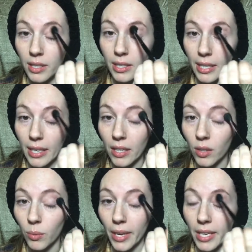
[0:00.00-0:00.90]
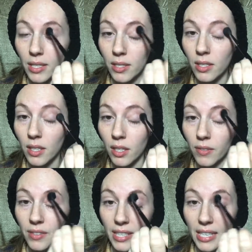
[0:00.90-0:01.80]
getting the rest
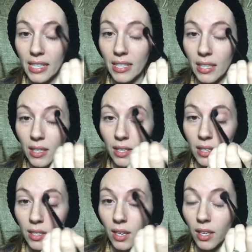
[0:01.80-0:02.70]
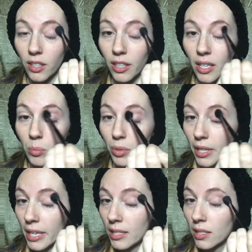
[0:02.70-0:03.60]
of the color in
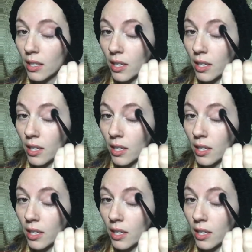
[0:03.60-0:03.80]
place.